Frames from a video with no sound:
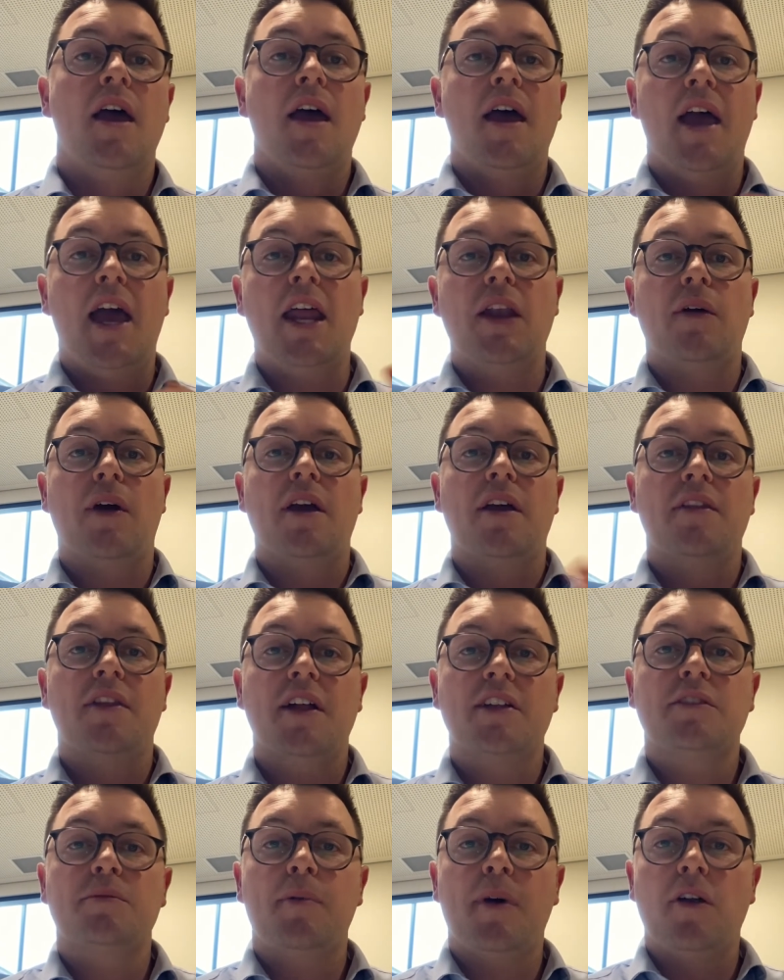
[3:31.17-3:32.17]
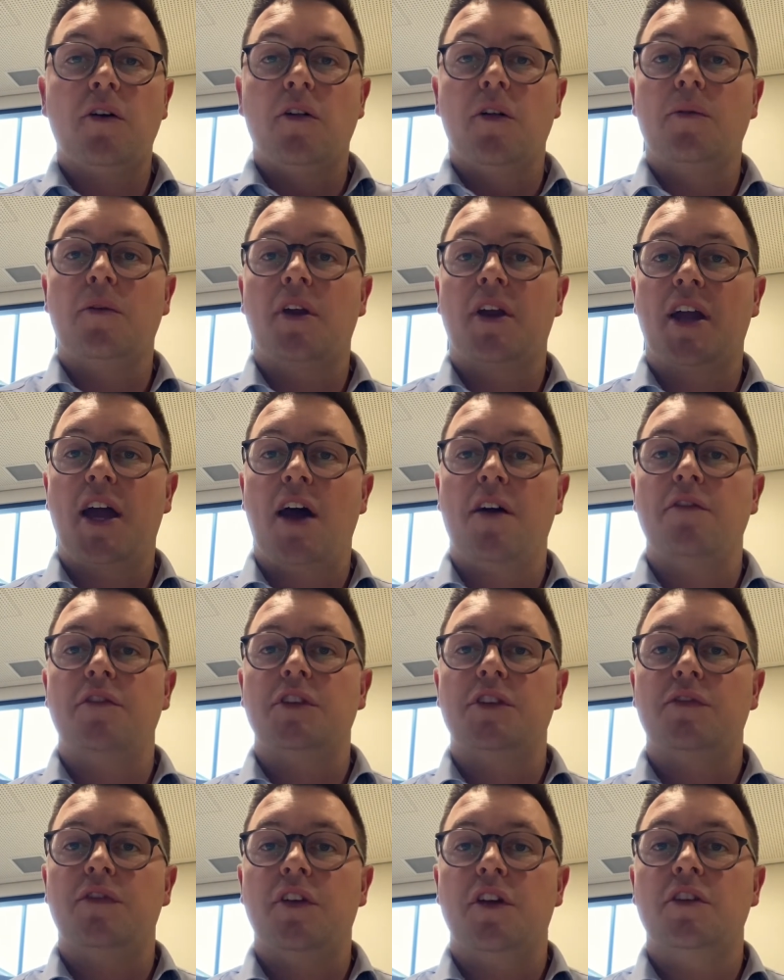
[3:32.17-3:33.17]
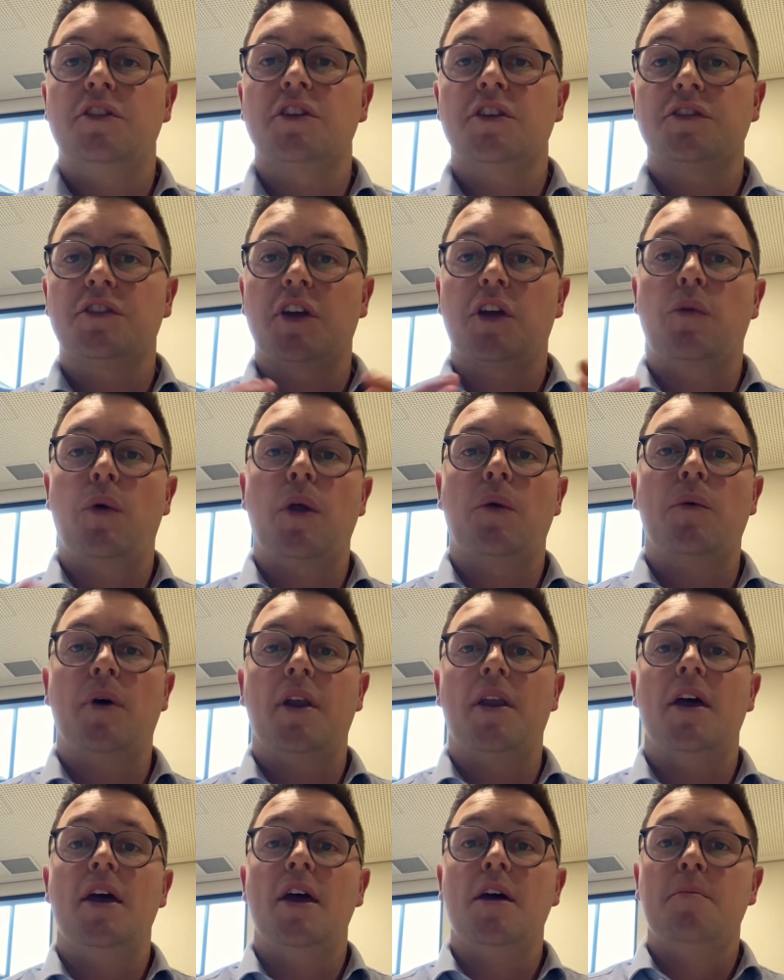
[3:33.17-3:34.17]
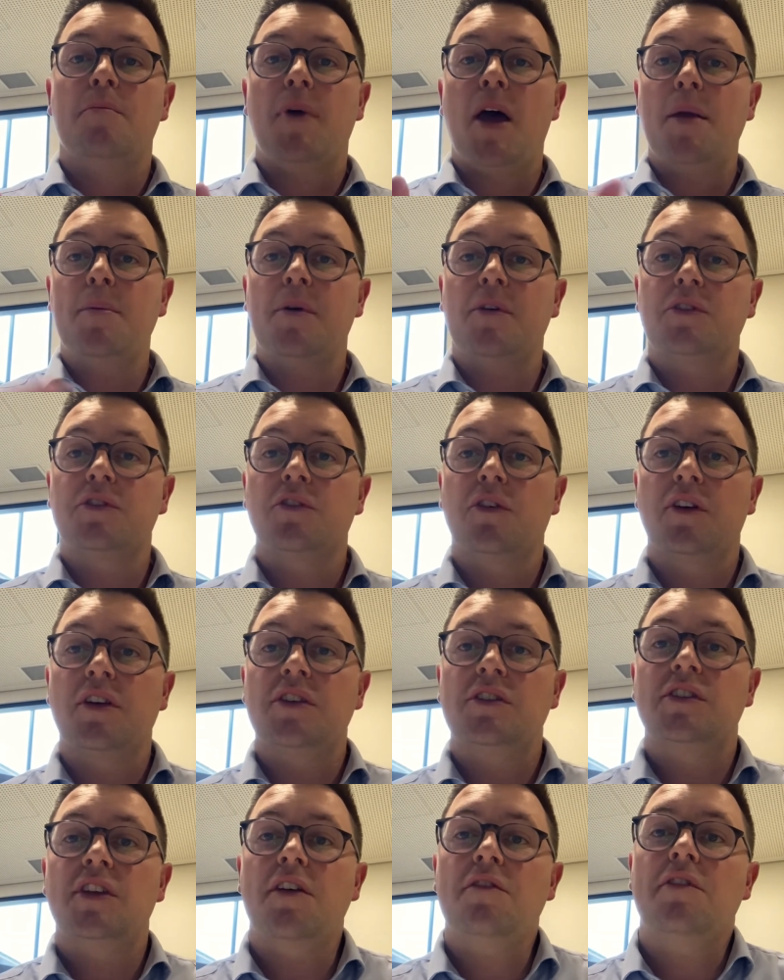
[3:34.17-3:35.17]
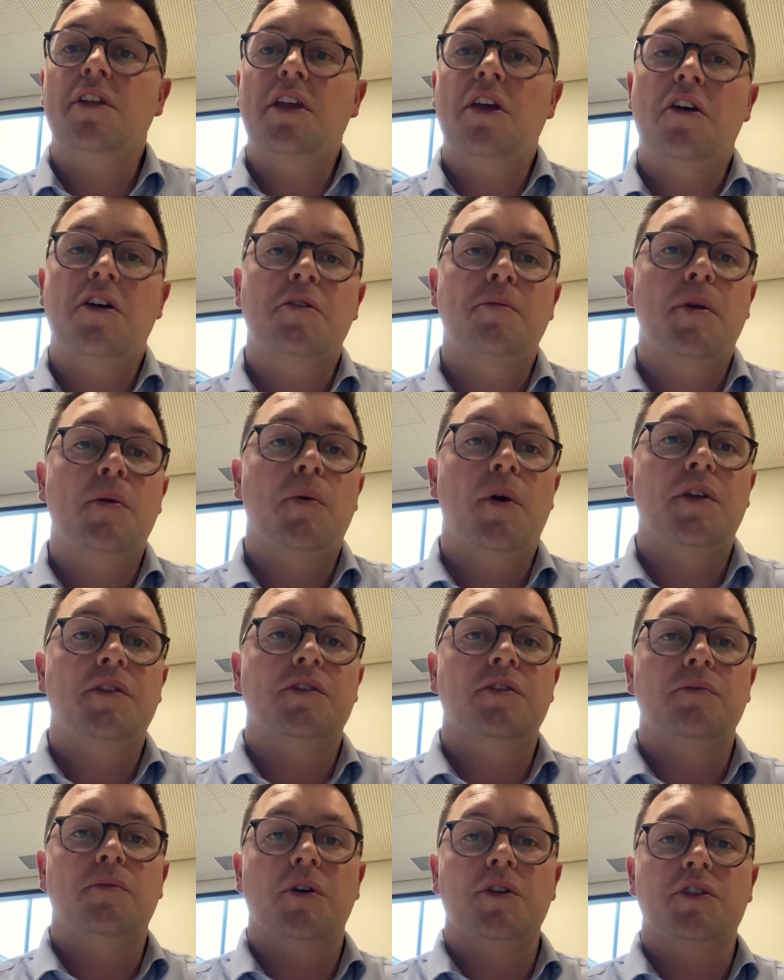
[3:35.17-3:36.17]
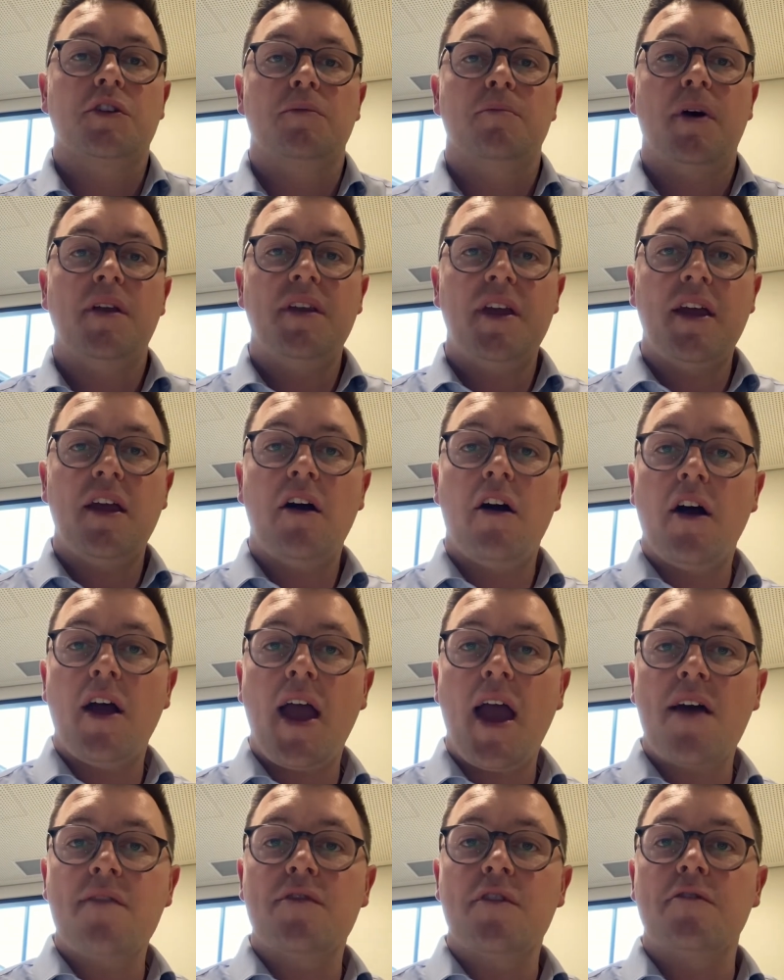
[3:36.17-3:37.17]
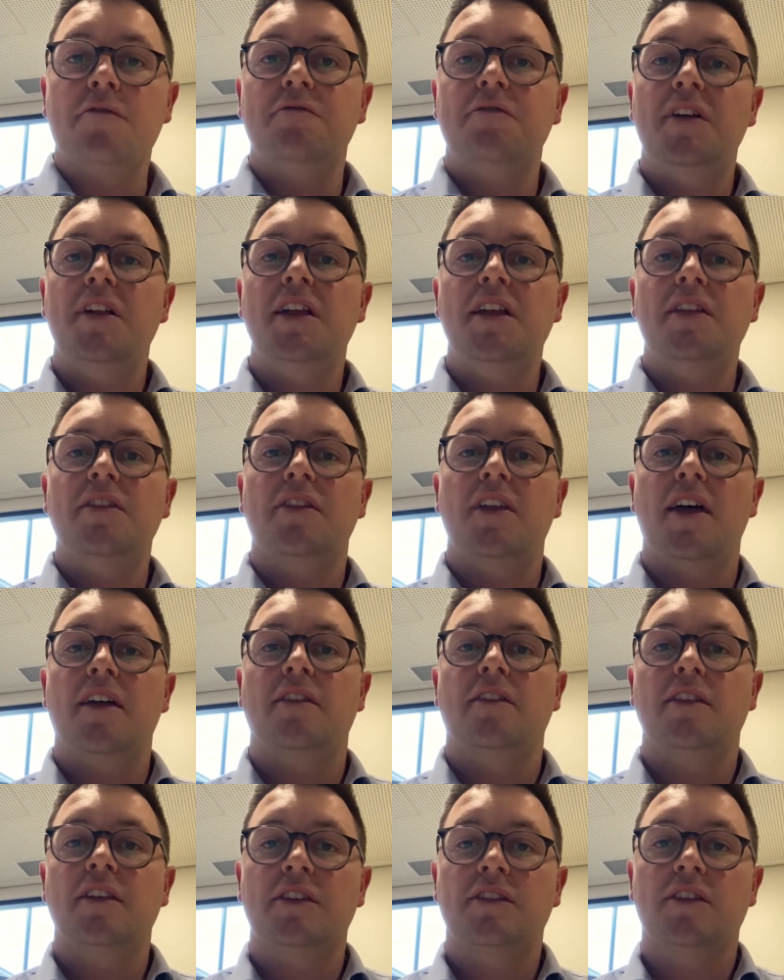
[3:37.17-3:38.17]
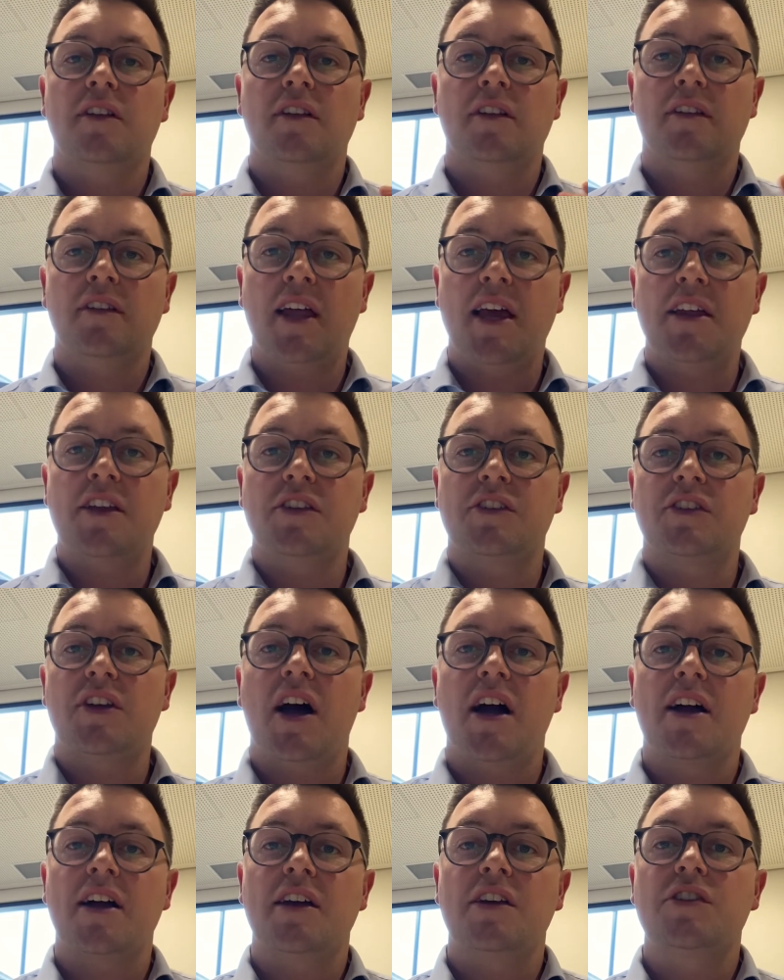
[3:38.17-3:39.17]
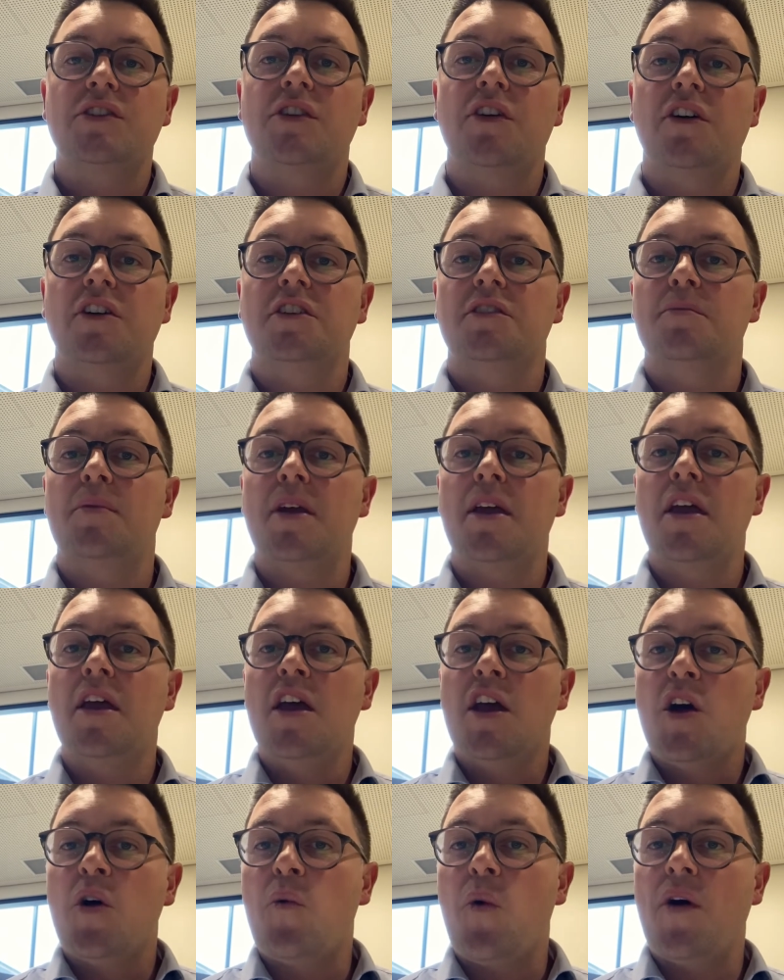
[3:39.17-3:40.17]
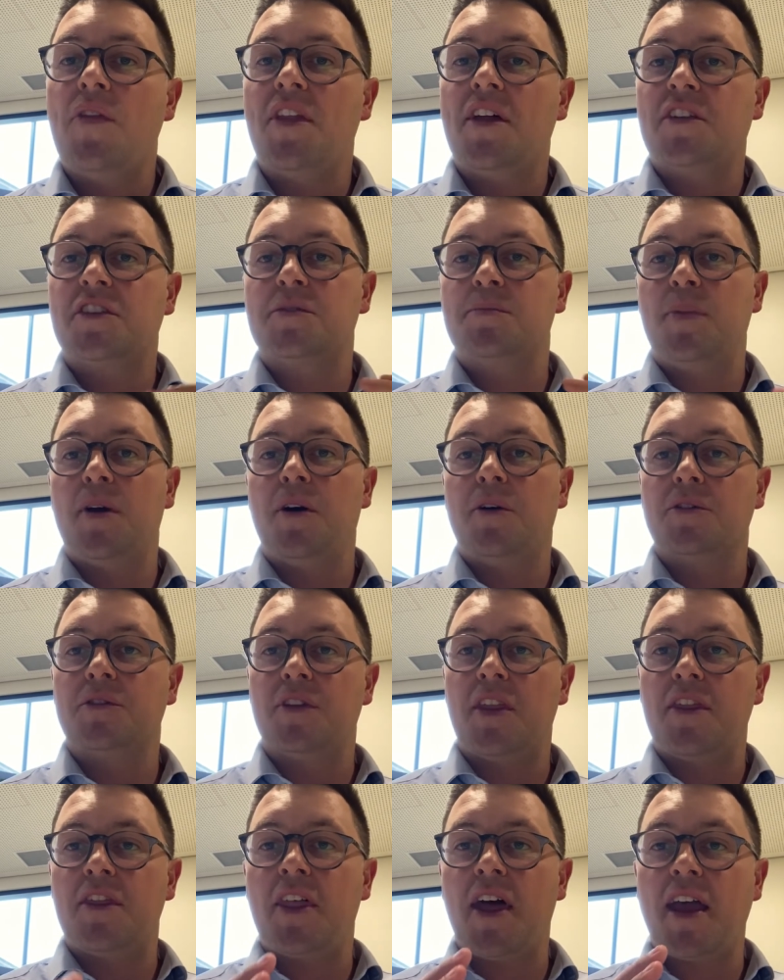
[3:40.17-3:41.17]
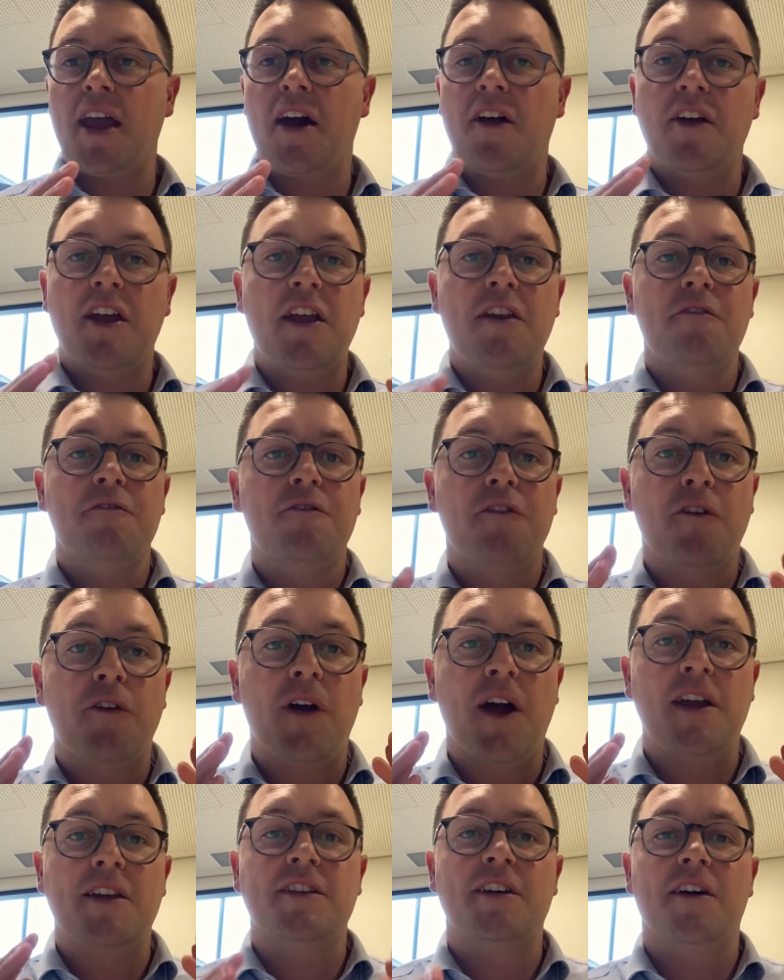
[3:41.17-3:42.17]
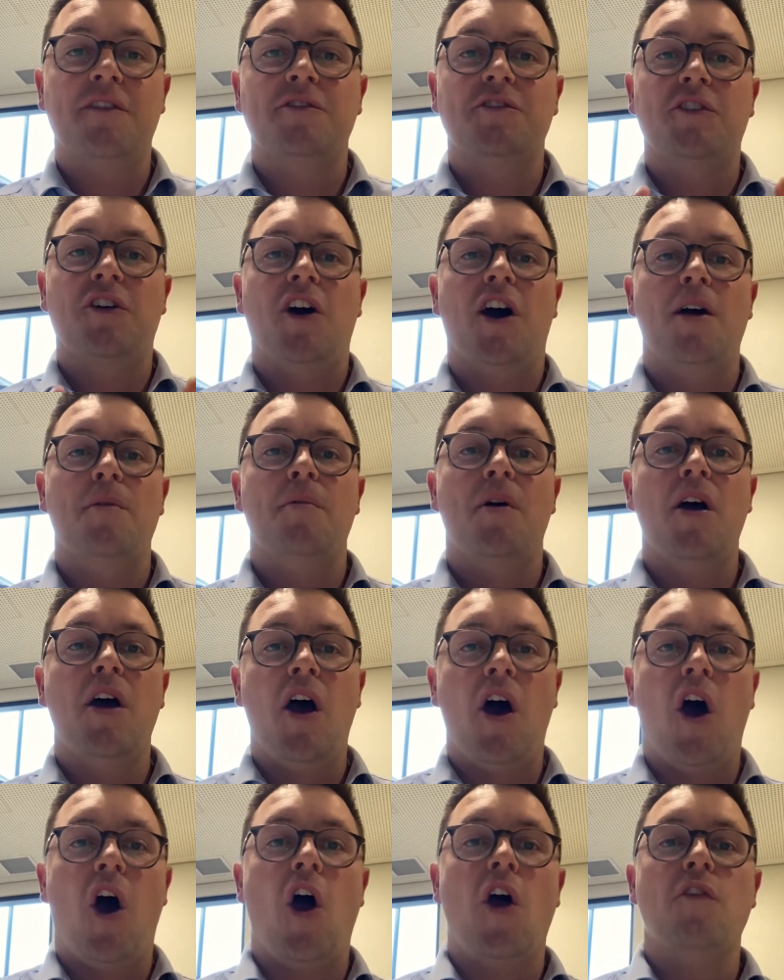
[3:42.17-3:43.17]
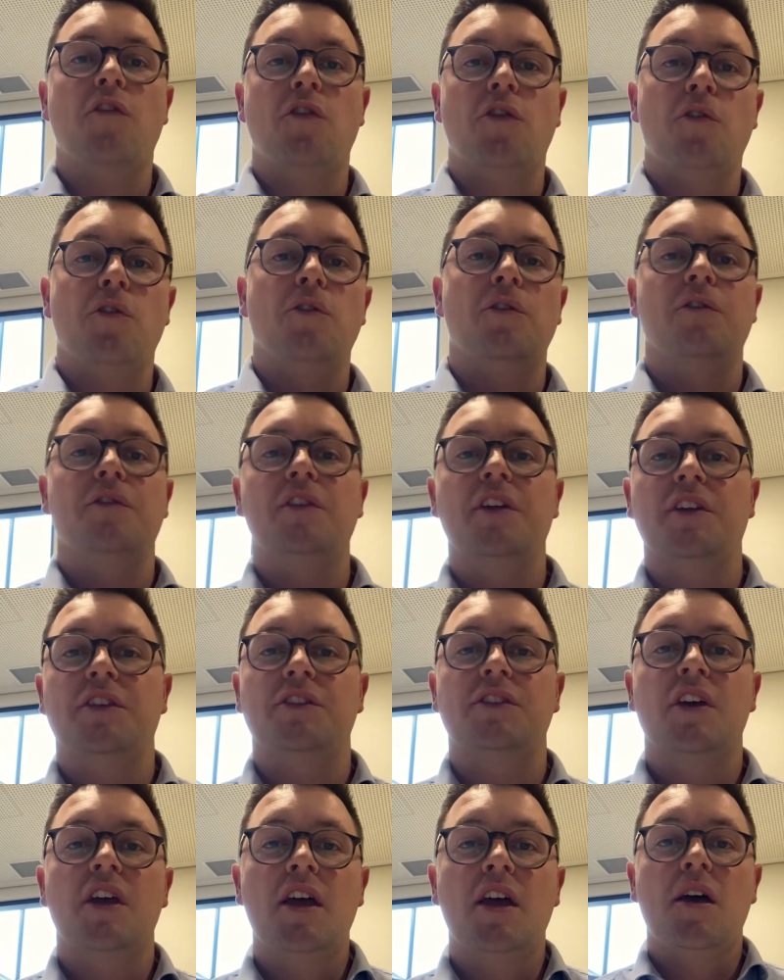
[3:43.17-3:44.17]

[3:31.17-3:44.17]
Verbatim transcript: Anyway, that's about all I'm going to cover in this video. Just a quick one. PayPal stock is definitely going to be one to watch on Monday. I have a feeling that this latest saga is going to be one that spells that they are in for a tough time over all of this.